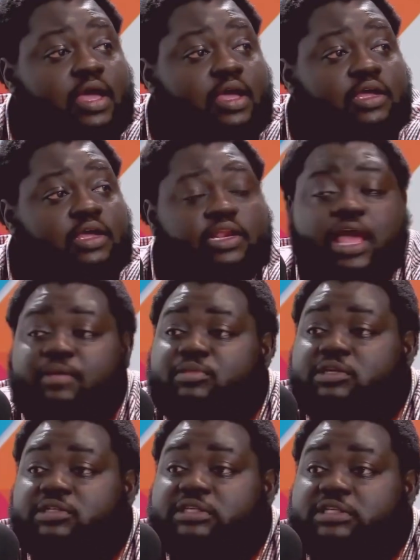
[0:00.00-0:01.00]
Let me
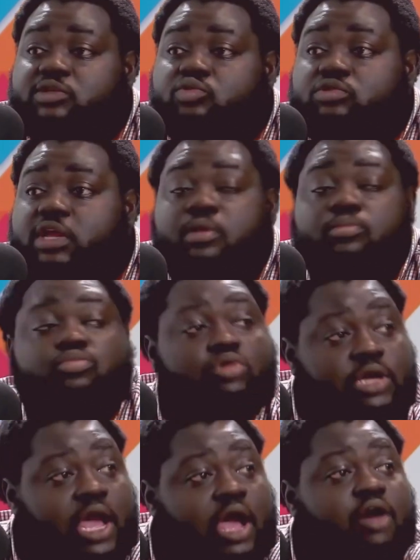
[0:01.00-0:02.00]
see you, the
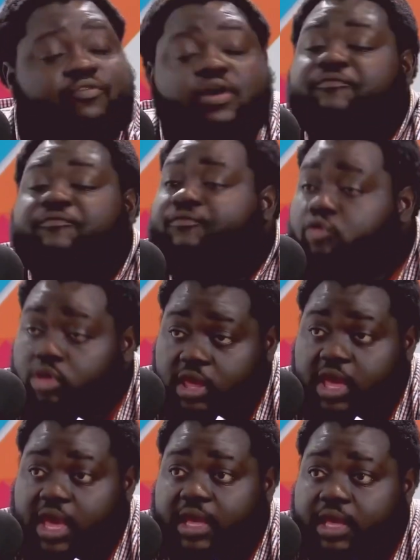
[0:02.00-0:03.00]
Eboga for a full
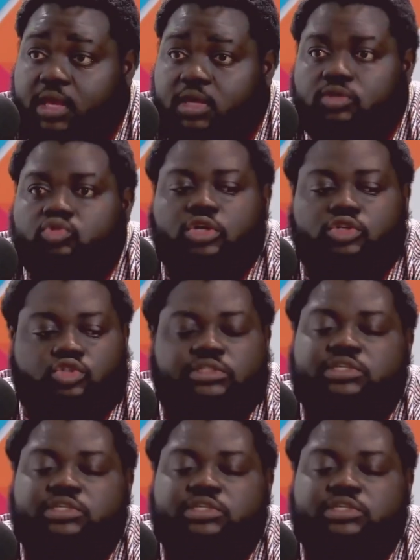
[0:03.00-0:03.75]
year. So it should tell you.